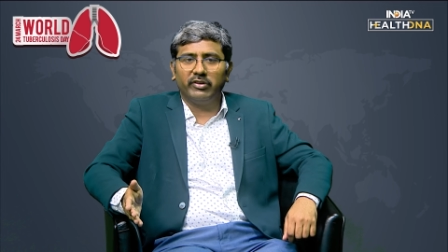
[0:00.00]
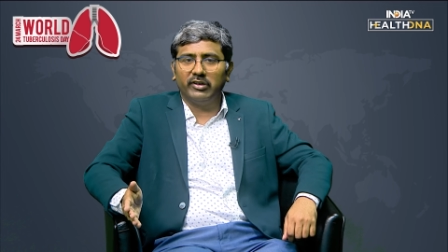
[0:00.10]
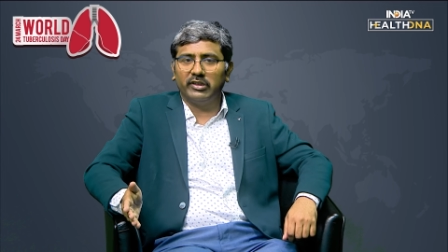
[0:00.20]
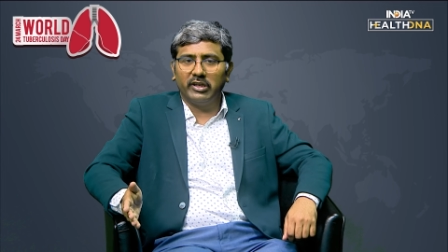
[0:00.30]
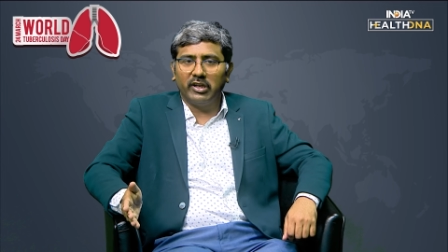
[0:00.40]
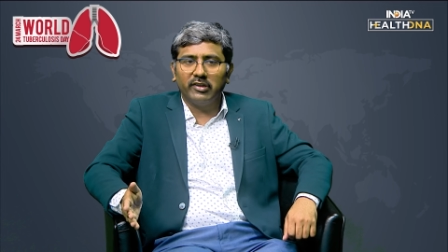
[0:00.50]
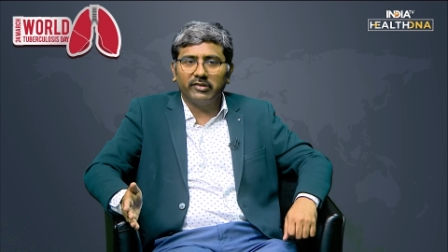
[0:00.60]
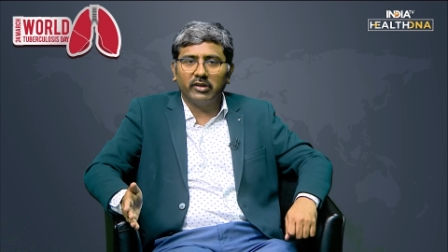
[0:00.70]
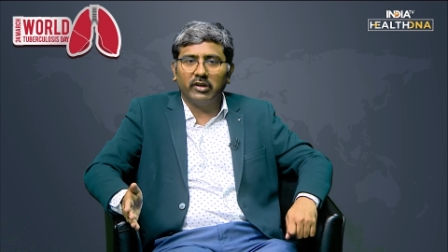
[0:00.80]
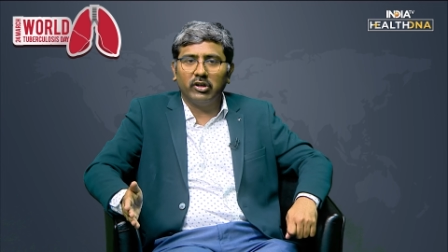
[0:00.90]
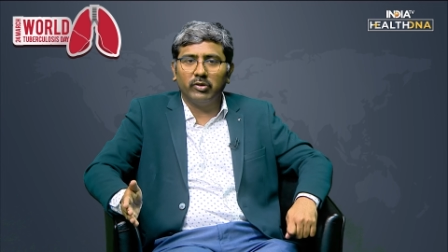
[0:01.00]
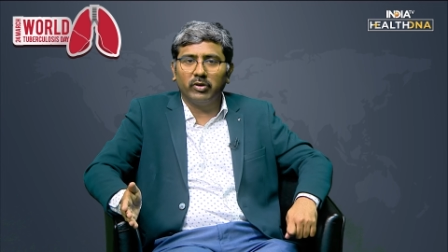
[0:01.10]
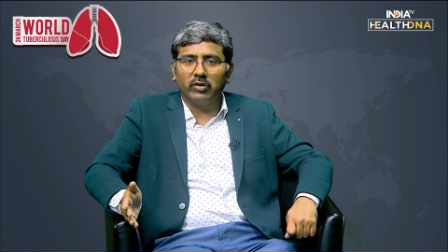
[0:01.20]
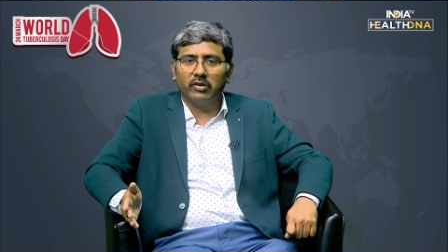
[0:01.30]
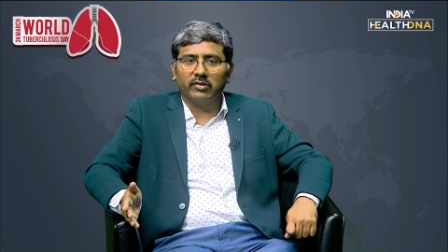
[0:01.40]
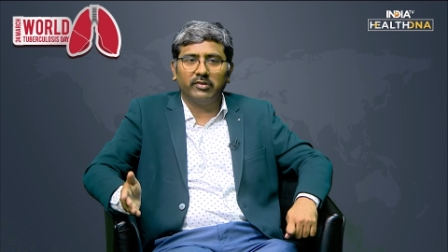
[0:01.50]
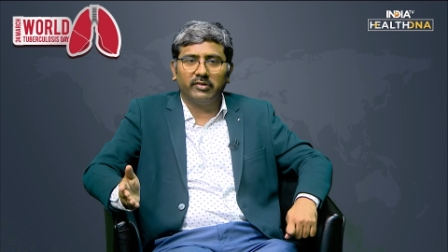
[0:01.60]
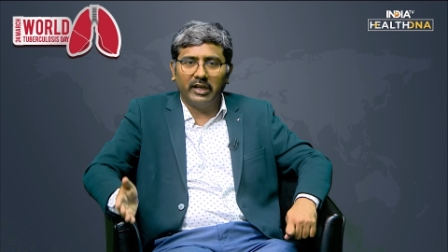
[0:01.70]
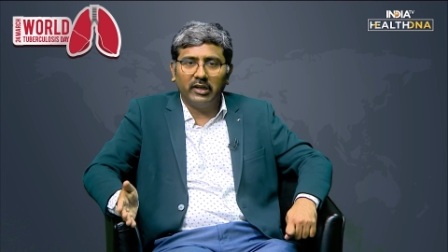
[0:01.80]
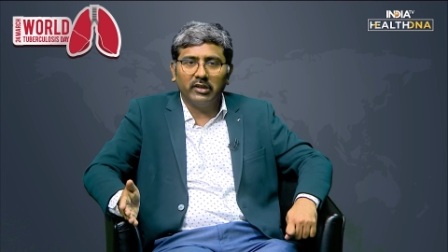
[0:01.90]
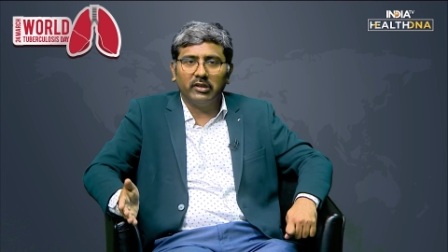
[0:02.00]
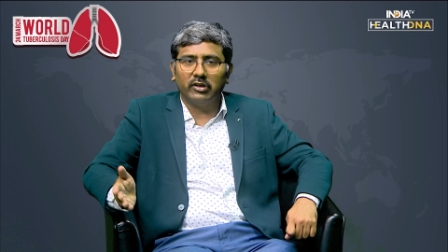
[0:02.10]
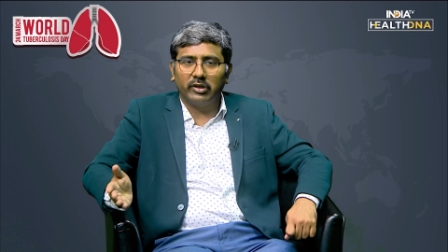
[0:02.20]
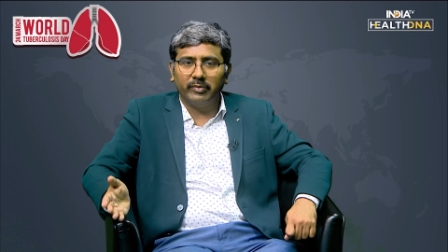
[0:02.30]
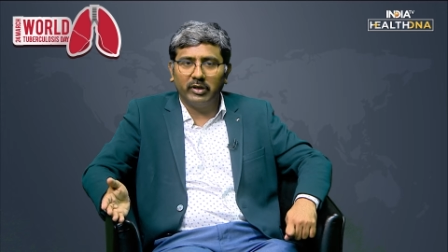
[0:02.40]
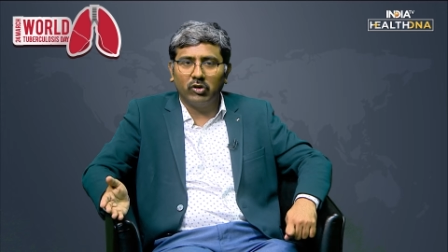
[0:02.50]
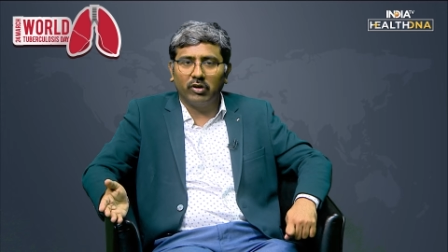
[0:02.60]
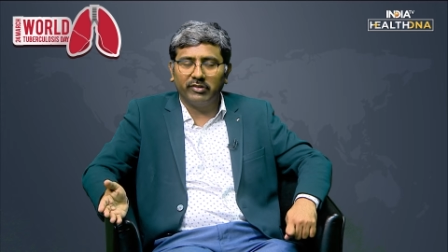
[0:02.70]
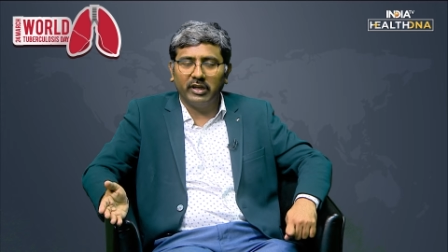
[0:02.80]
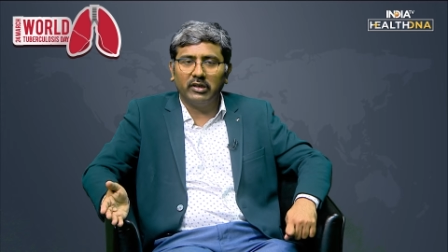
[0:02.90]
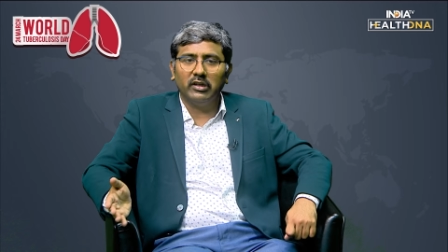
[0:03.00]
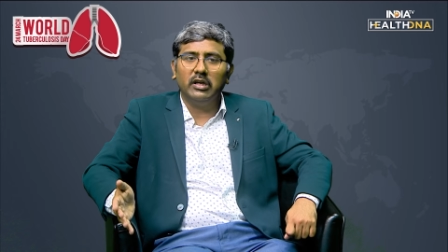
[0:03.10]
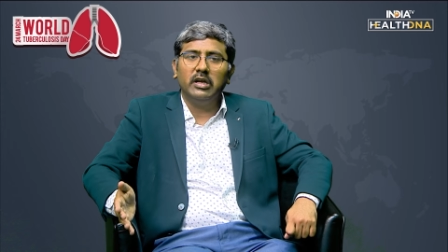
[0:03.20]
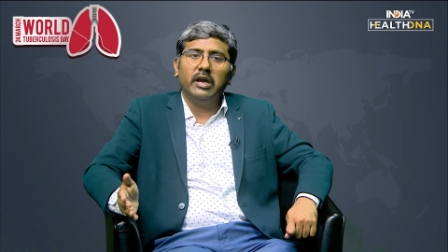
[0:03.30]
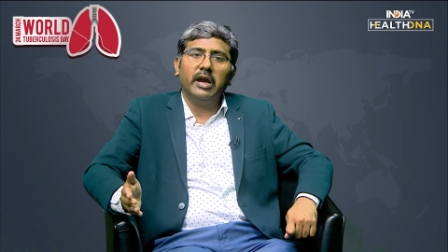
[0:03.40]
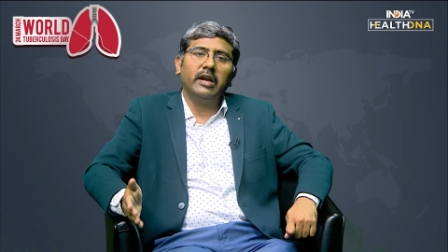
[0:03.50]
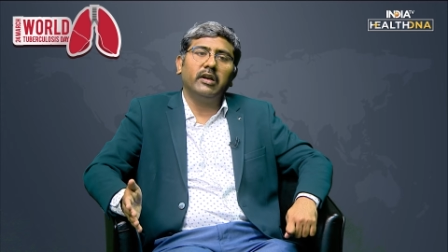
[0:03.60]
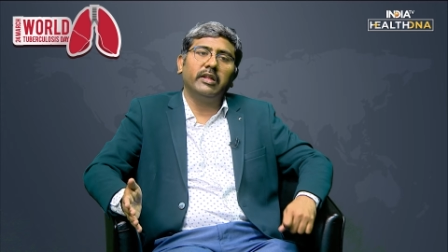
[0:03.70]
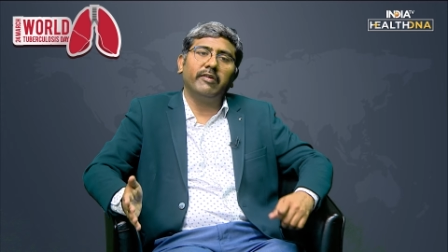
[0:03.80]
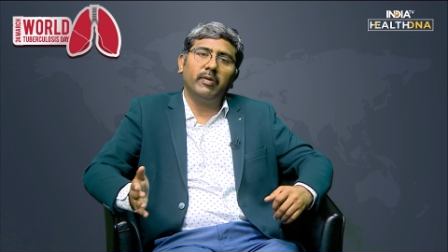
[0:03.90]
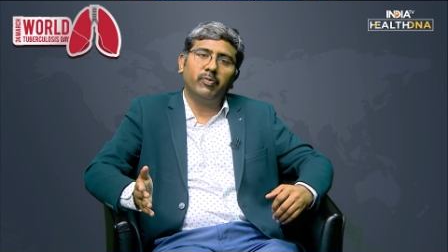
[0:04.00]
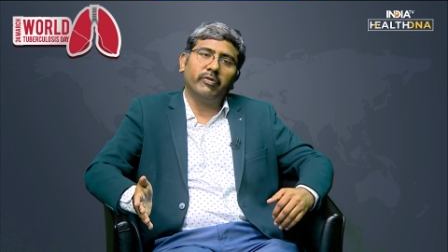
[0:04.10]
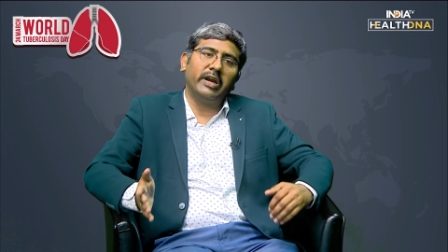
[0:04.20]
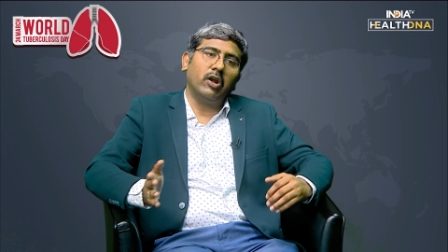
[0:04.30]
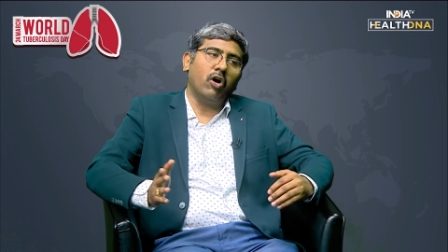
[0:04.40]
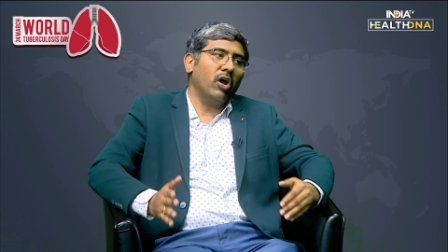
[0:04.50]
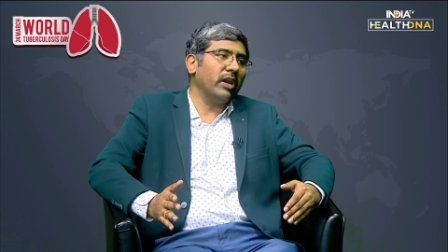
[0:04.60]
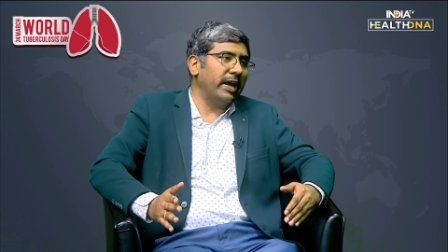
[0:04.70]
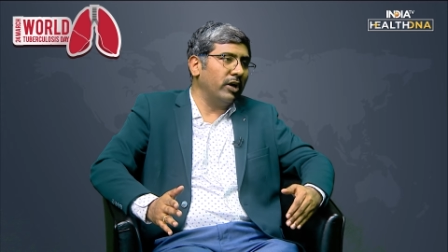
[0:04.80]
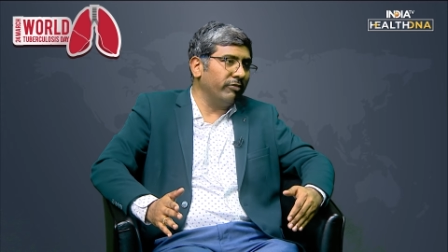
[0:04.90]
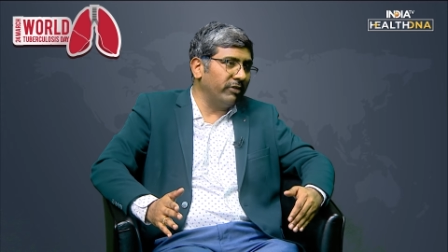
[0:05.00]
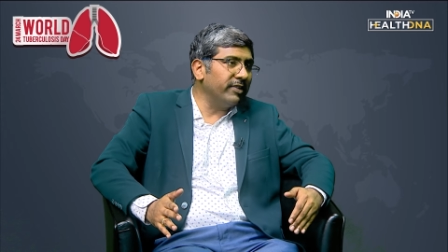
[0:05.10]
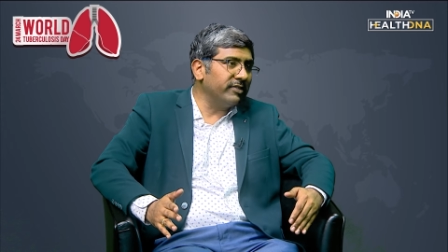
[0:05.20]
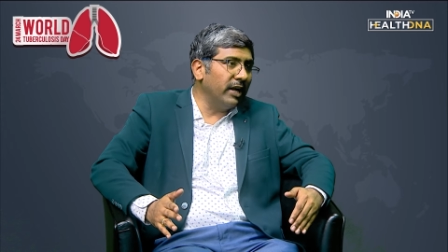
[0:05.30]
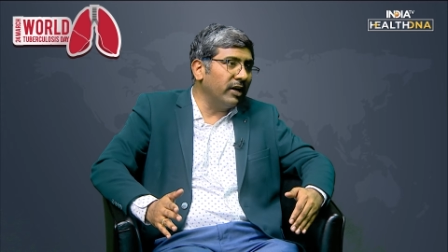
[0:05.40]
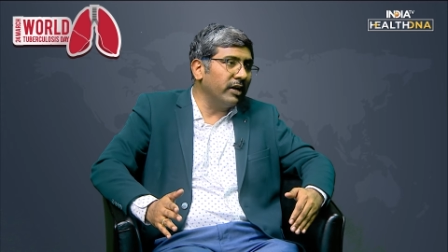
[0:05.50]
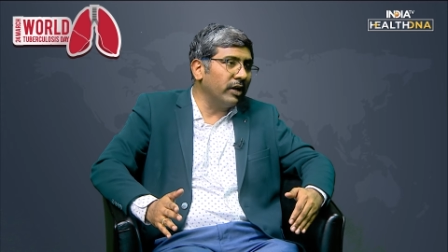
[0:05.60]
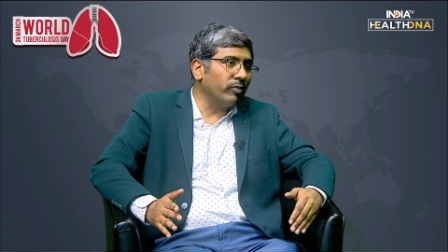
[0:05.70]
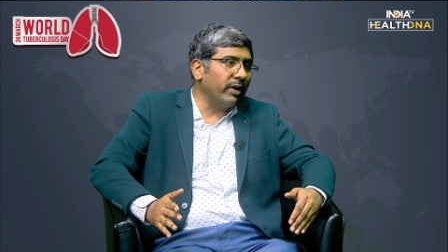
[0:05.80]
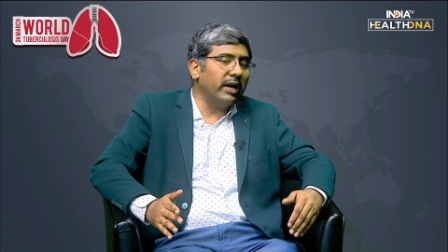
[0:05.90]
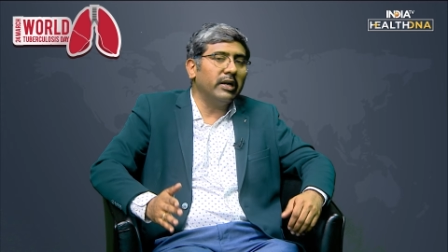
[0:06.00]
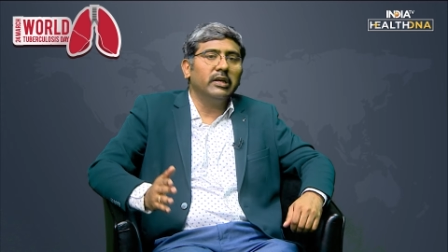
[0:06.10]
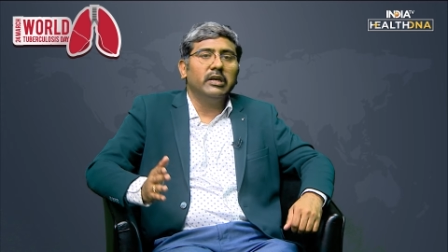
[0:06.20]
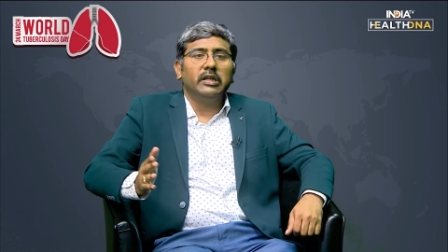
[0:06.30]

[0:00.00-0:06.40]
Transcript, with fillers: visit the nearest uh, tuberculosis center, the DOTS center, and they will provide all kind of tests that are required.